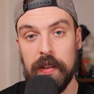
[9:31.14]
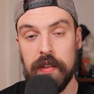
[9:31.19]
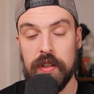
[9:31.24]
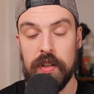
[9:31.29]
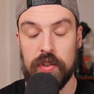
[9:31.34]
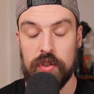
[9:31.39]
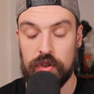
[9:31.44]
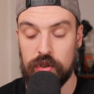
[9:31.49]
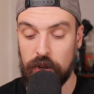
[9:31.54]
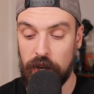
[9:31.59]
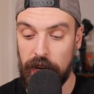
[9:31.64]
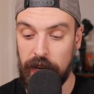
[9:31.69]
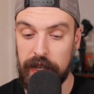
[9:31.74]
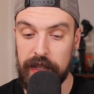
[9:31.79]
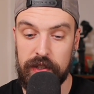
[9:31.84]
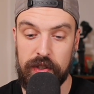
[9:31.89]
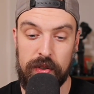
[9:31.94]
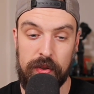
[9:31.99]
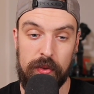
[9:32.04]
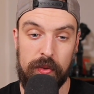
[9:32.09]
It's trying
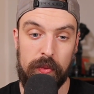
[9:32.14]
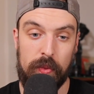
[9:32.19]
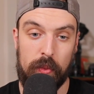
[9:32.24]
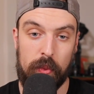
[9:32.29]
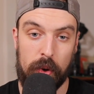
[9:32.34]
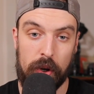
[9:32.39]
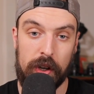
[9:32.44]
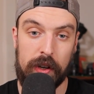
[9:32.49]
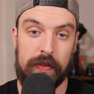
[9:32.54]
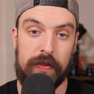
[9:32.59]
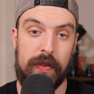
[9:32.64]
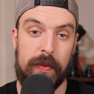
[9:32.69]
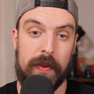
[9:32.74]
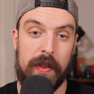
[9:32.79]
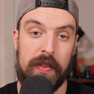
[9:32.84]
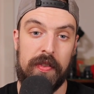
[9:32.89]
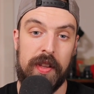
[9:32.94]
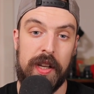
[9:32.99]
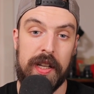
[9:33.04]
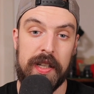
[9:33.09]
to work from
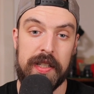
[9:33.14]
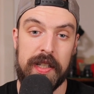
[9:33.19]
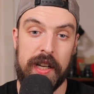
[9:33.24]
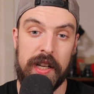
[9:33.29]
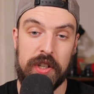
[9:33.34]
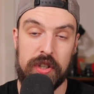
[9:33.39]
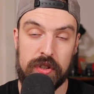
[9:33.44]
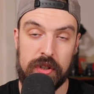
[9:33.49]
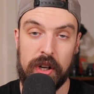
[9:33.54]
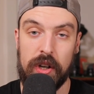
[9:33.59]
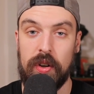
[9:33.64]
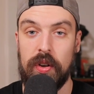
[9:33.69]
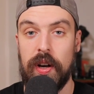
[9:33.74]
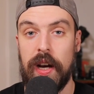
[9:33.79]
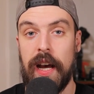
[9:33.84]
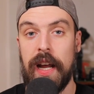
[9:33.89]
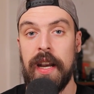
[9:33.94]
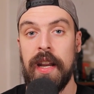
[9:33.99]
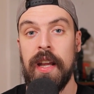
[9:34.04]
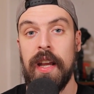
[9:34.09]
the things that I struggle
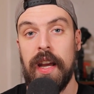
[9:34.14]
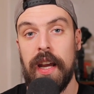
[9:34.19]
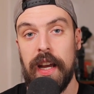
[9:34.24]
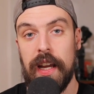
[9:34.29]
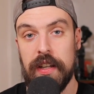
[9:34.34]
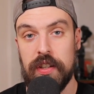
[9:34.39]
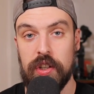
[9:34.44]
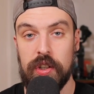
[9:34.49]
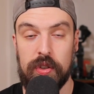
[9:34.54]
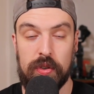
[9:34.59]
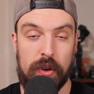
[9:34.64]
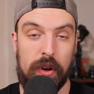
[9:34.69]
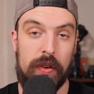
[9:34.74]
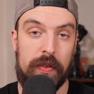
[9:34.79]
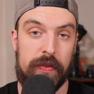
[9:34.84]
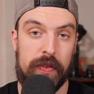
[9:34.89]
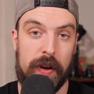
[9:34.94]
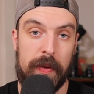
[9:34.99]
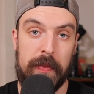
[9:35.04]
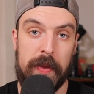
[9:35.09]
at and to grow
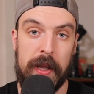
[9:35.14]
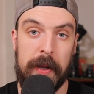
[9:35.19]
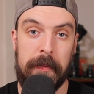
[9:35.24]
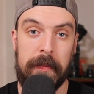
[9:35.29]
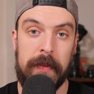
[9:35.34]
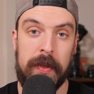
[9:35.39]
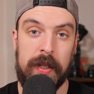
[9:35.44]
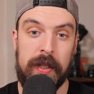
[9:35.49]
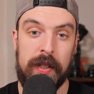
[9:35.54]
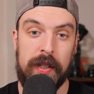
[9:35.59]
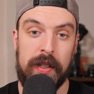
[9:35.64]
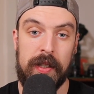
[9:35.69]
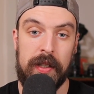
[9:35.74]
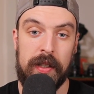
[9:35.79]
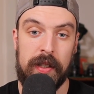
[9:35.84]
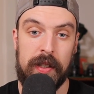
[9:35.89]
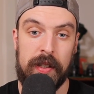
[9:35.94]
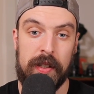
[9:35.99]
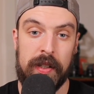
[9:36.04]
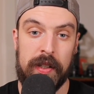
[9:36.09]
from them.
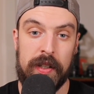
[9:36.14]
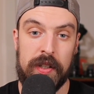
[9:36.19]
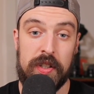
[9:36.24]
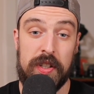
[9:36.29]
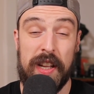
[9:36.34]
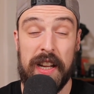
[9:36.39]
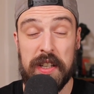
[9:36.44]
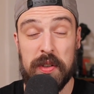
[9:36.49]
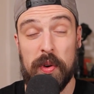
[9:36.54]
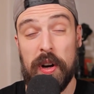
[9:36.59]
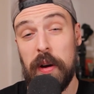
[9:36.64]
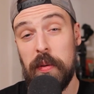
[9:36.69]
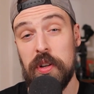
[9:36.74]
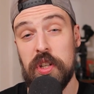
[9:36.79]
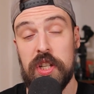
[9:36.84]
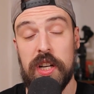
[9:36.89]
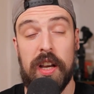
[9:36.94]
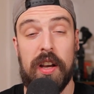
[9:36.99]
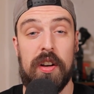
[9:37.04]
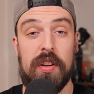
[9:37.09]
So that's what I would
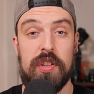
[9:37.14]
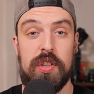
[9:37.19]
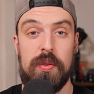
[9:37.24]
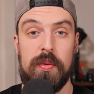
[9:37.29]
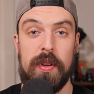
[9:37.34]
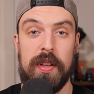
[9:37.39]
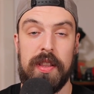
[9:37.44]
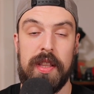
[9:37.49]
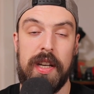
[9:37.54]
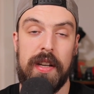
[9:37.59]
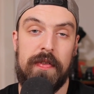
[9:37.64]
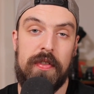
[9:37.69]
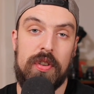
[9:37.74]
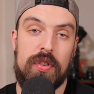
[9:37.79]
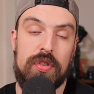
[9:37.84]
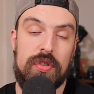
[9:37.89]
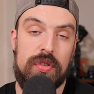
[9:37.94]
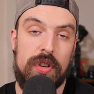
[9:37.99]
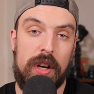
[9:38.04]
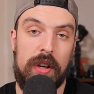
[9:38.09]
challenge you with, that if you're
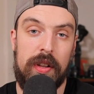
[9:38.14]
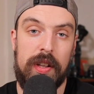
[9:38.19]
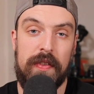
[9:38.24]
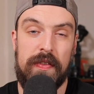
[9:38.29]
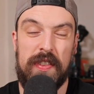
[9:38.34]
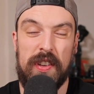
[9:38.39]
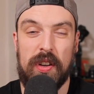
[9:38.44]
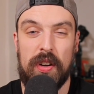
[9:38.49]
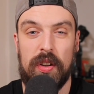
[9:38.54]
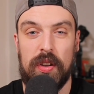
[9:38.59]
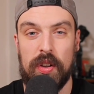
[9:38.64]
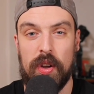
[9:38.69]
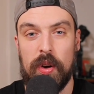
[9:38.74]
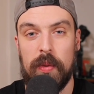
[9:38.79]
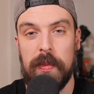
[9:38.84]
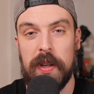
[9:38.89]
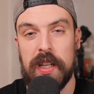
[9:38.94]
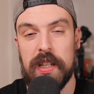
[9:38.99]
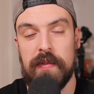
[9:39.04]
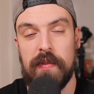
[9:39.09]
struggling, feeling
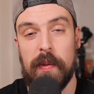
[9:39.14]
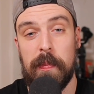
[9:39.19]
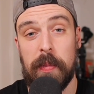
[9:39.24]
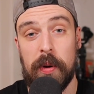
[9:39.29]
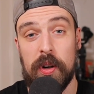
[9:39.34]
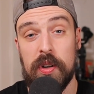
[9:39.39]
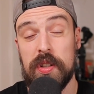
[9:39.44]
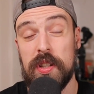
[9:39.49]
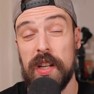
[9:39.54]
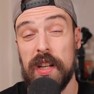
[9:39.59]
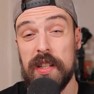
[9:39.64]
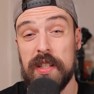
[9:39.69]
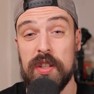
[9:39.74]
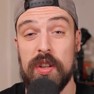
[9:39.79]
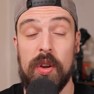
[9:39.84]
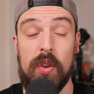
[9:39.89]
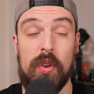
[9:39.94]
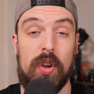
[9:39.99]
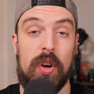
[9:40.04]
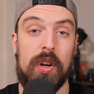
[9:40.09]
alone because of a person that is
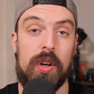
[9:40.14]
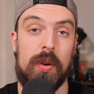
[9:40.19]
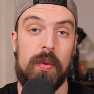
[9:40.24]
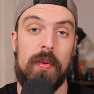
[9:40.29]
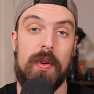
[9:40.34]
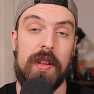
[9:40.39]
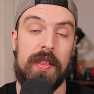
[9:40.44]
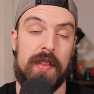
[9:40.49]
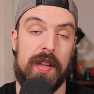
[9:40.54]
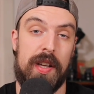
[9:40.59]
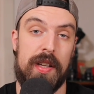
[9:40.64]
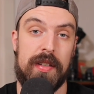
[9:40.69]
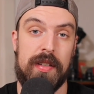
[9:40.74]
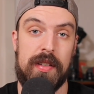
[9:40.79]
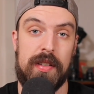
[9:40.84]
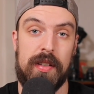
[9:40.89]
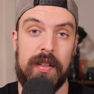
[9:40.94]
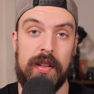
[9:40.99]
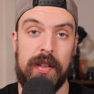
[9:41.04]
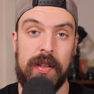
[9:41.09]
no longer with us,